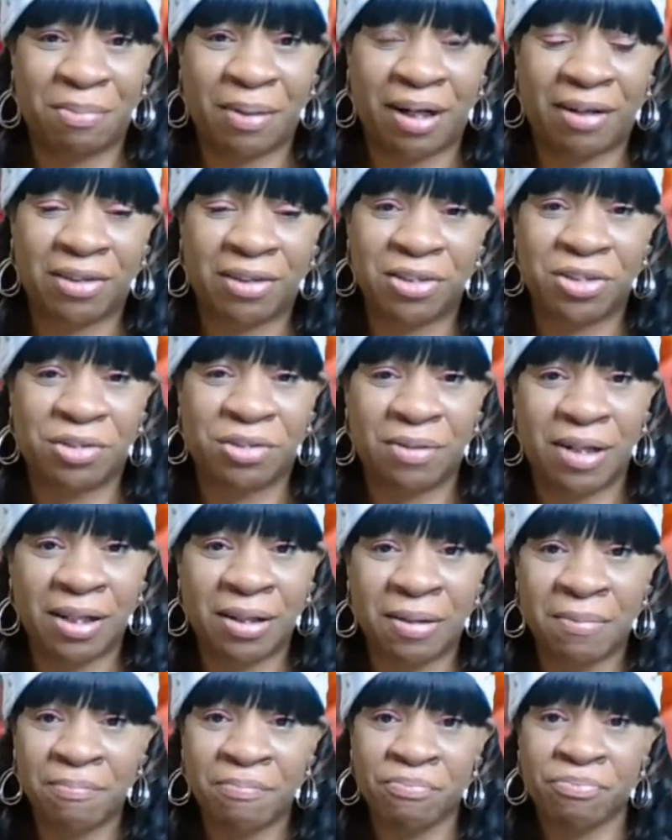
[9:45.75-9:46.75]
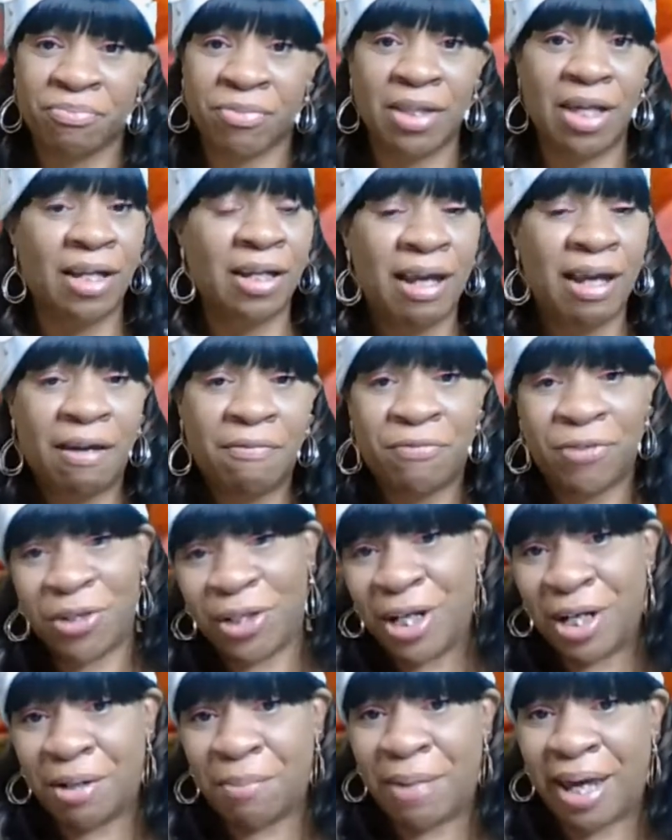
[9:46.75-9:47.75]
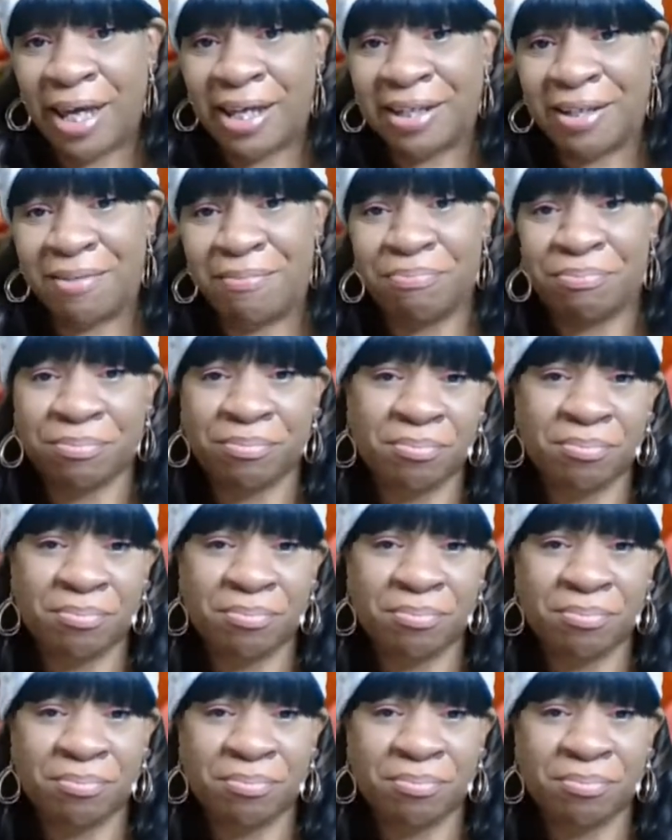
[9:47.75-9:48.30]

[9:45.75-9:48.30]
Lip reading: about this drink and if you're gonna make it.